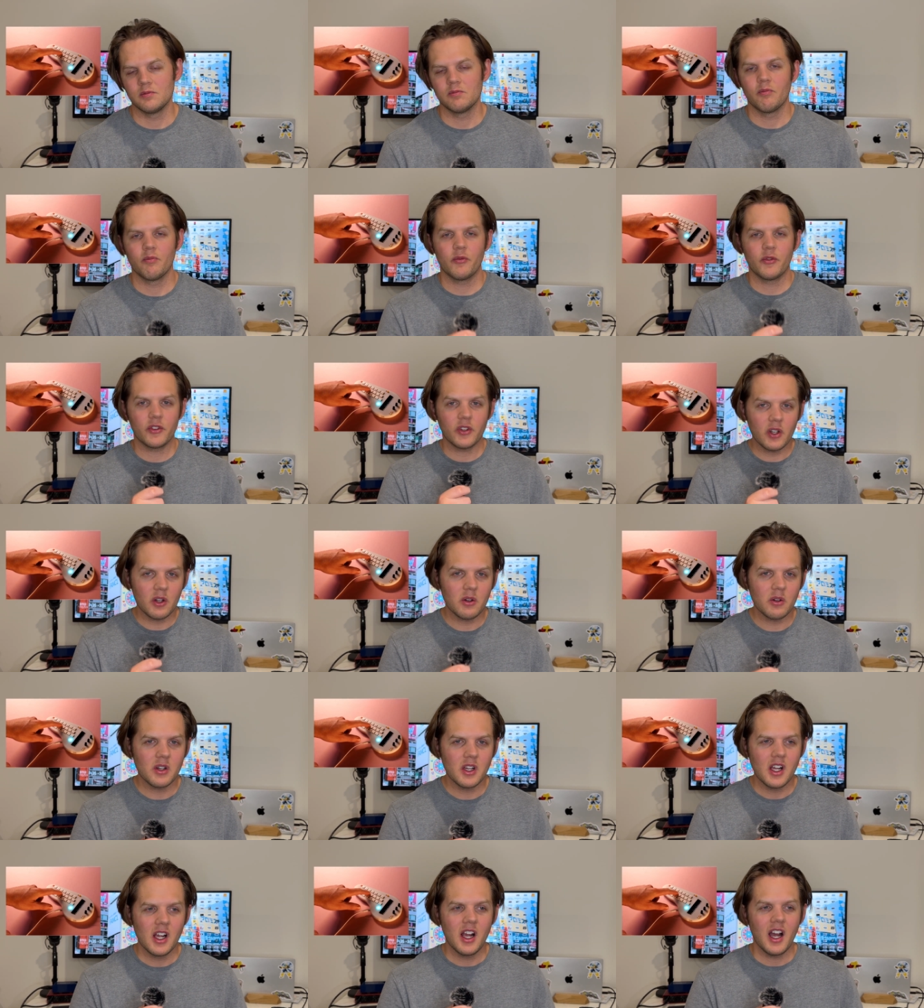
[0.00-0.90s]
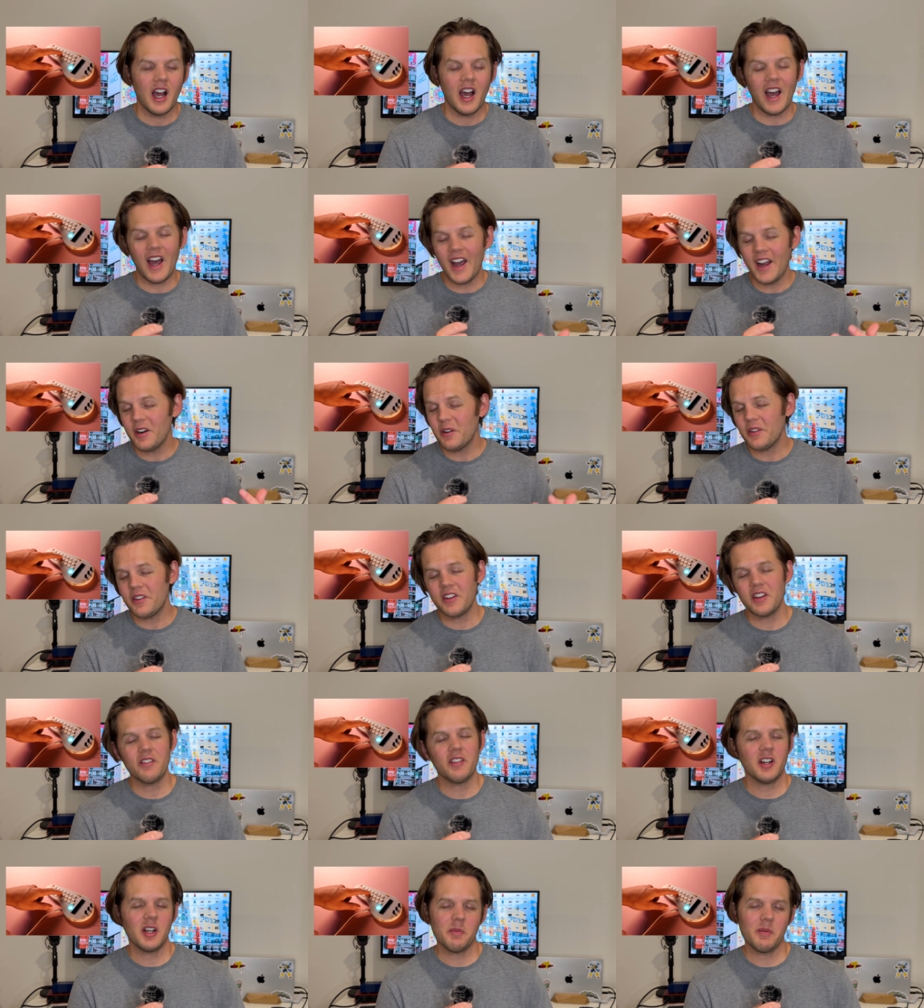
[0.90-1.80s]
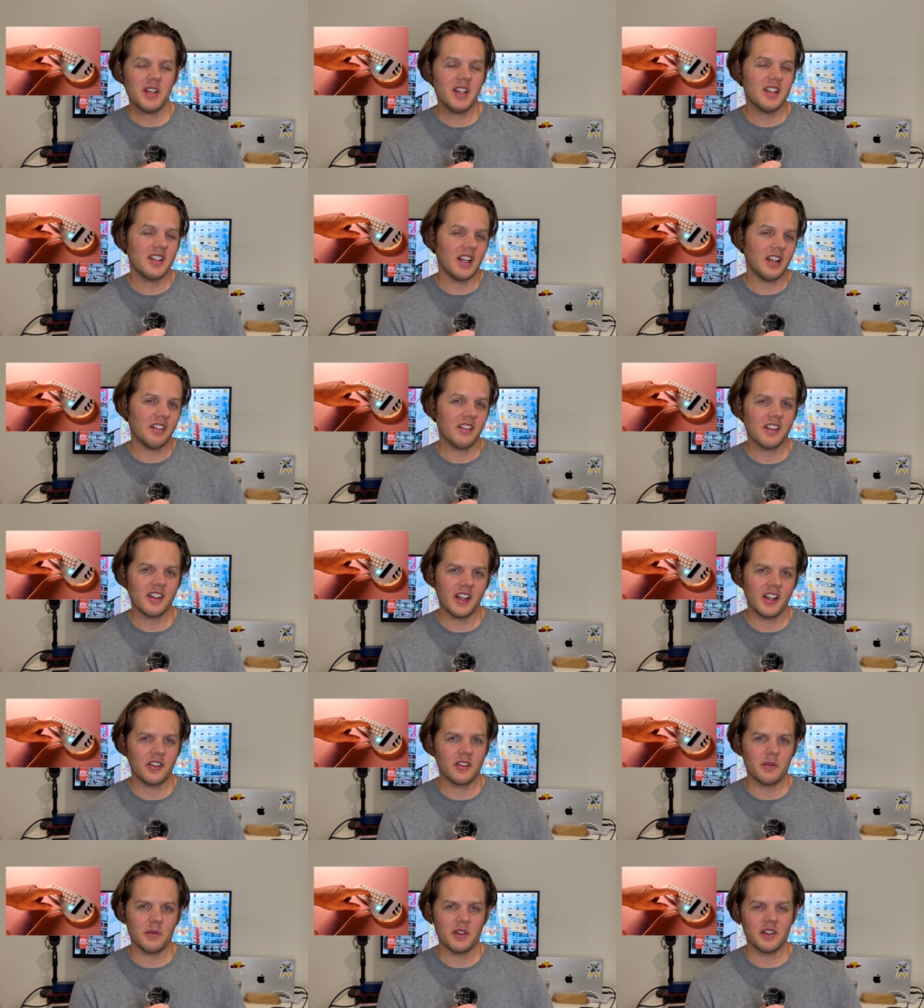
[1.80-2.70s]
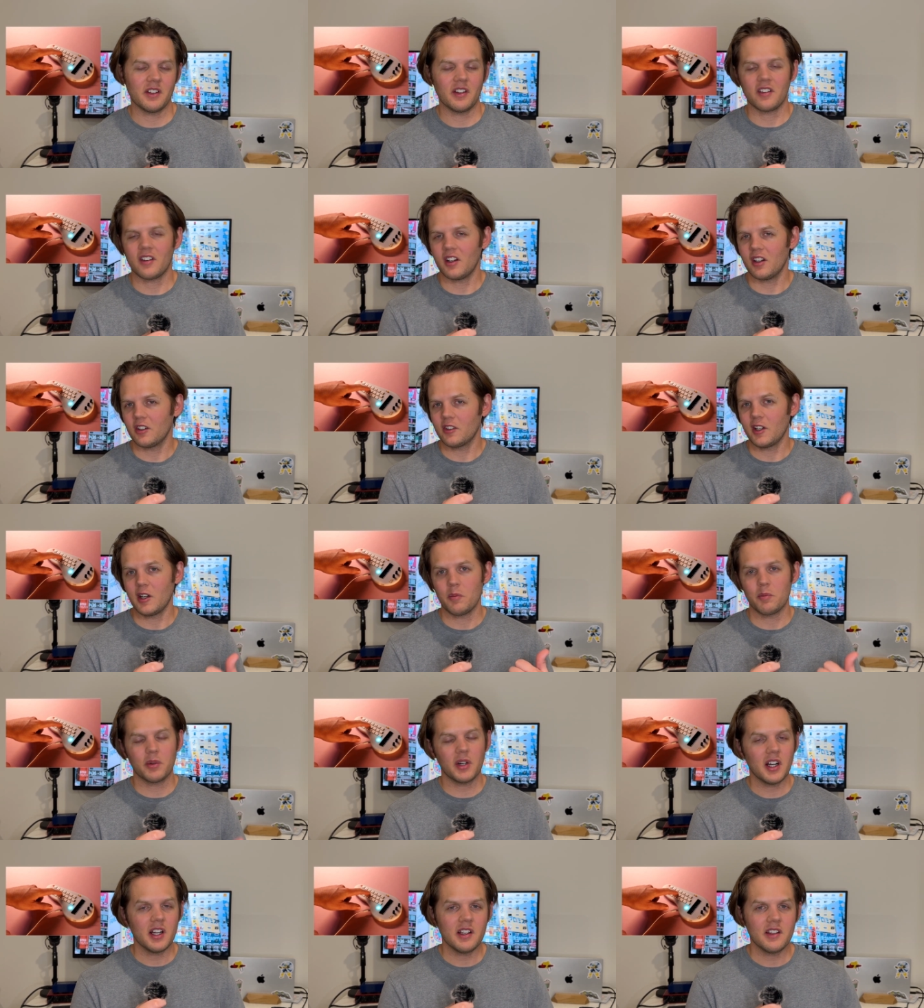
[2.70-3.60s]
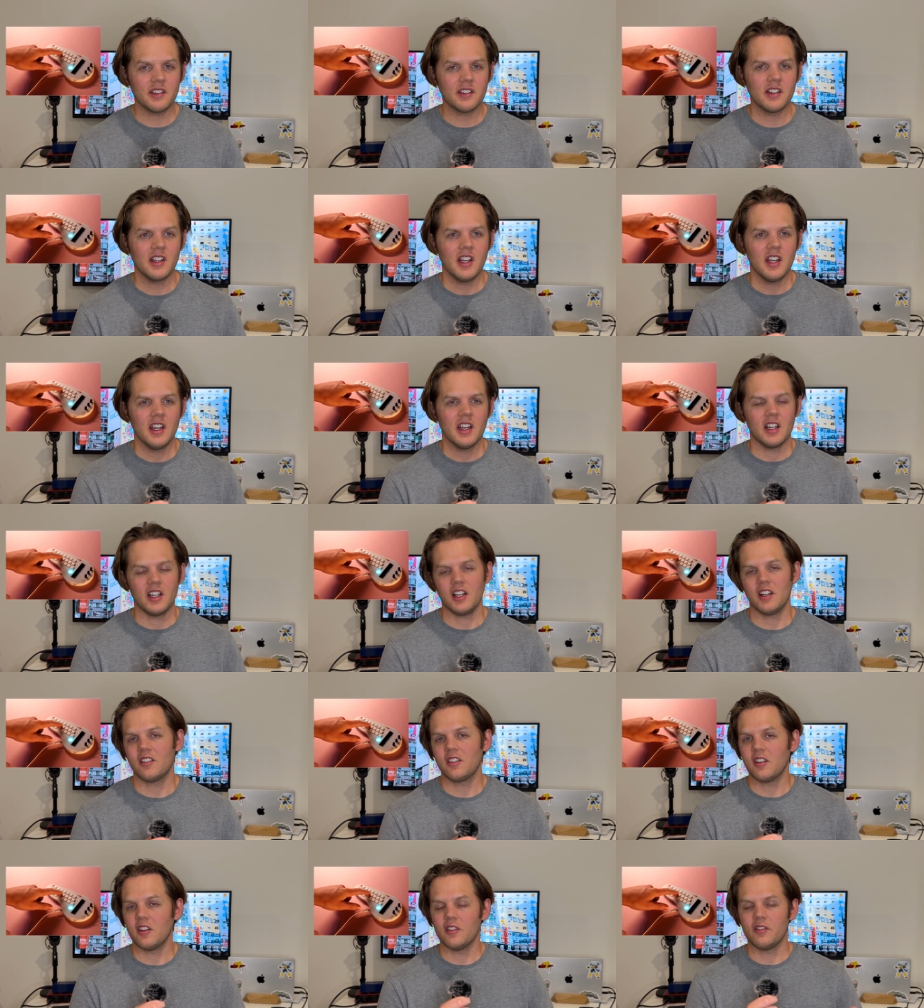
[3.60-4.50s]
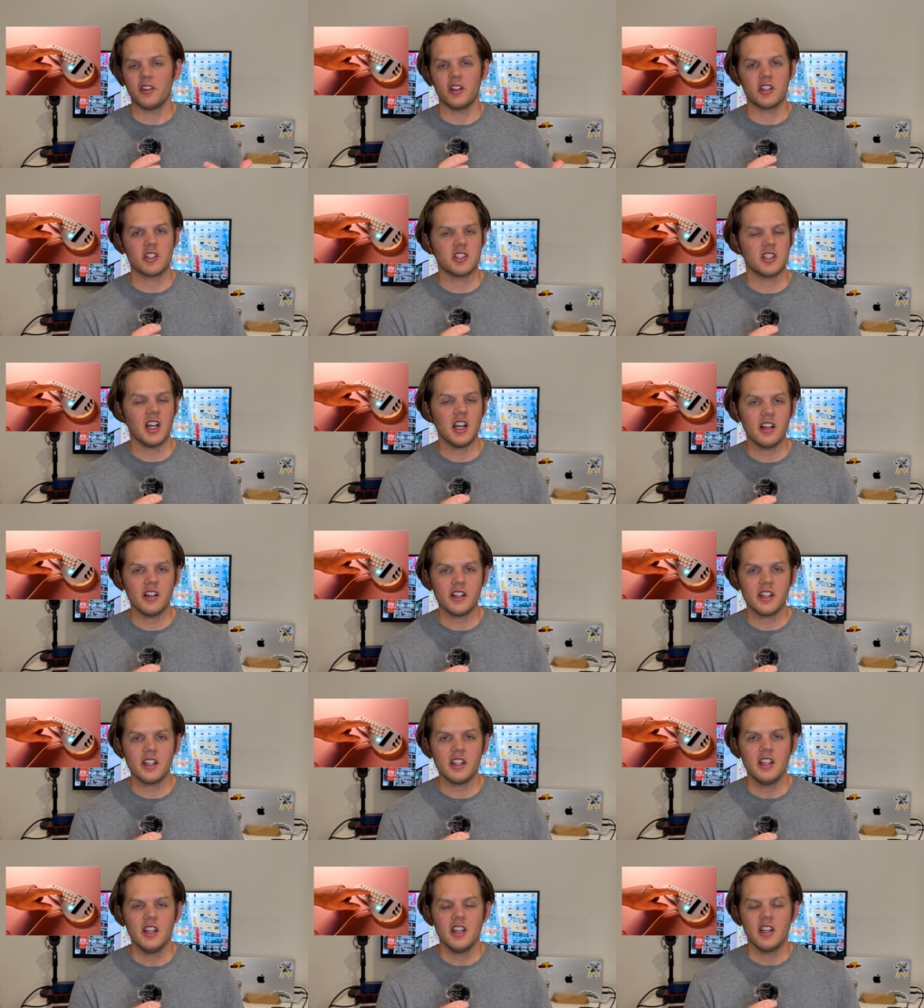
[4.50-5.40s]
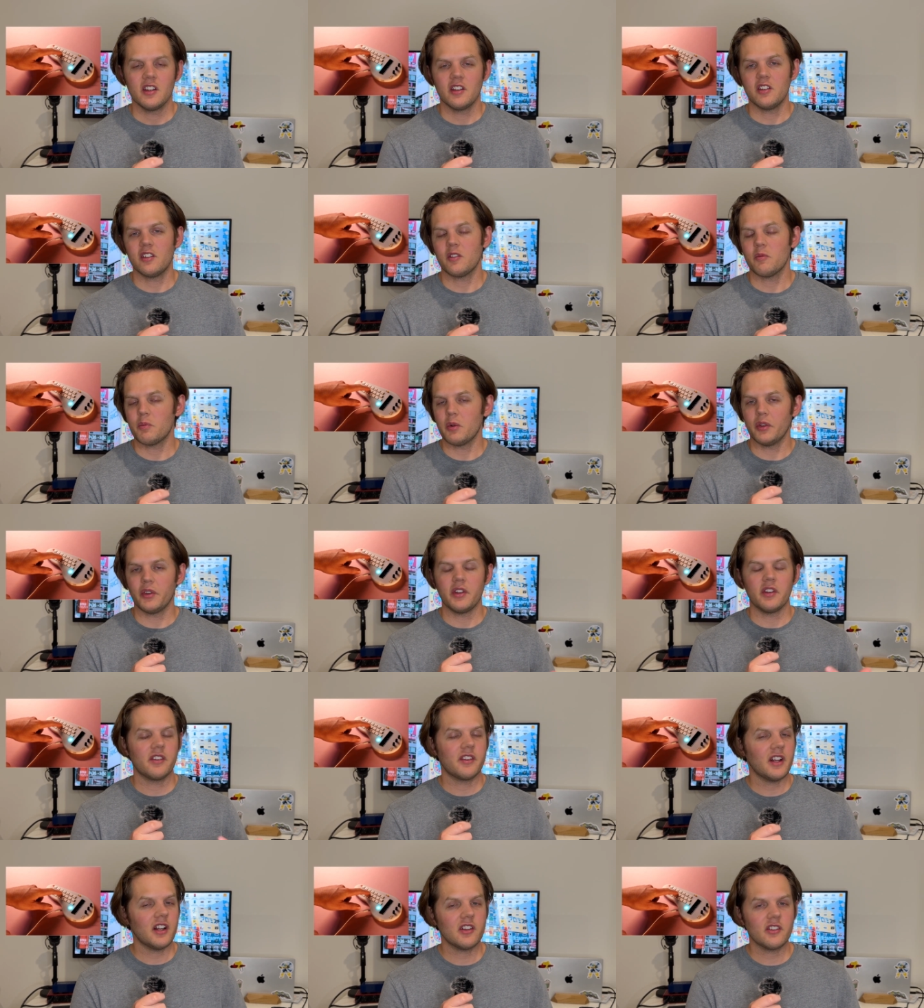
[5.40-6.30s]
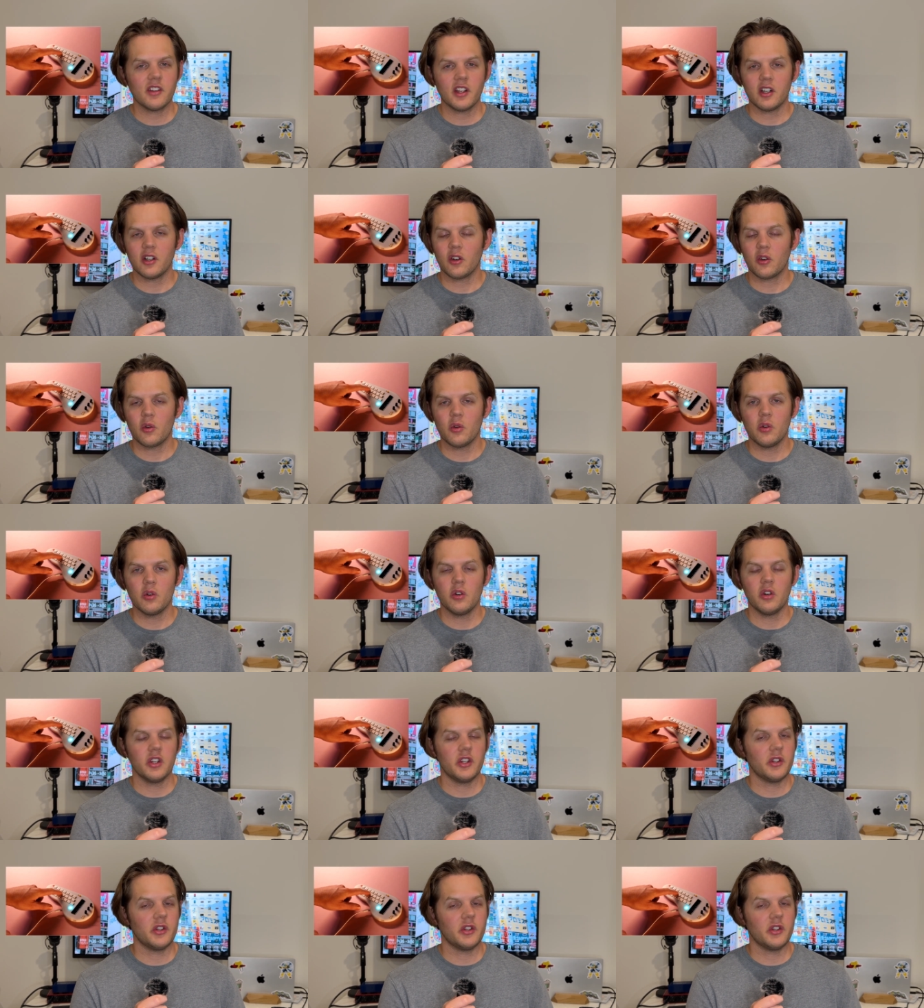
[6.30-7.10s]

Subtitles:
So I don't see very many downsides from this. It's got a great price, it has good functionality, there's some built-in sounds that are cool, you